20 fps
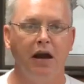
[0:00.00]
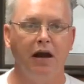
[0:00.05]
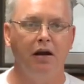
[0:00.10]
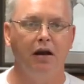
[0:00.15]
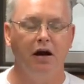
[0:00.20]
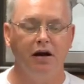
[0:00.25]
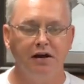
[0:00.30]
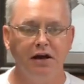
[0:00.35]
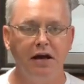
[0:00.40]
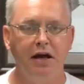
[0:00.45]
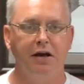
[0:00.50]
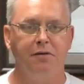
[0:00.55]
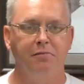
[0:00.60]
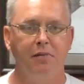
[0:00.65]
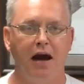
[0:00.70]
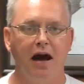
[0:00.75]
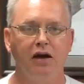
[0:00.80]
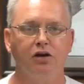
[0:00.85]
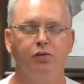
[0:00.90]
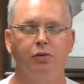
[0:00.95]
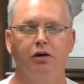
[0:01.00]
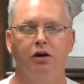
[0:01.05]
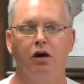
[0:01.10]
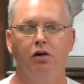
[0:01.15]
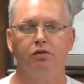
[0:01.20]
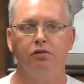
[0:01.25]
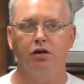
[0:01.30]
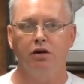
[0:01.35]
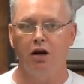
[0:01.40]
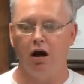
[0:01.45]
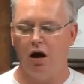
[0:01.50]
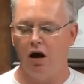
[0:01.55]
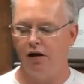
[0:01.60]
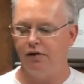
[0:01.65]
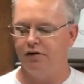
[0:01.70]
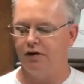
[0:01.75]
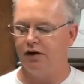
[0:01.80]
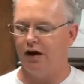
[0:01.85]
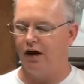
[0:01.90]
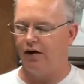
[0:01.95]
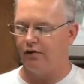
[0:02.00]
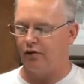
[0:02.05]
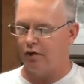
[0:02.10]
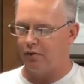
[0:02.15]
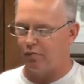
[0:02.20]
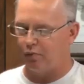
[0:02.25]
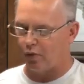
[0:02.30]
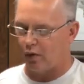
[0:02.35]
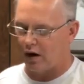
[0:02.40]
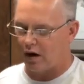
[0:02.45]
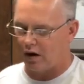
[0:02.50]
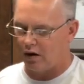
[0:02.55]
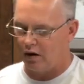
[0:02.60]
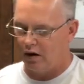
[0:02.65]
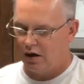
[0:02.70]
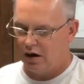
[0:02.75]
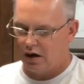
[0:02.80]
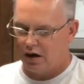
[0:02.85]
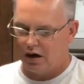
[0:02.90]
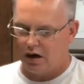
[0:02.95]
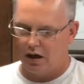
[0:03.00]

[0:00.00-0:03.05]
And again, as we go to God together in prayer,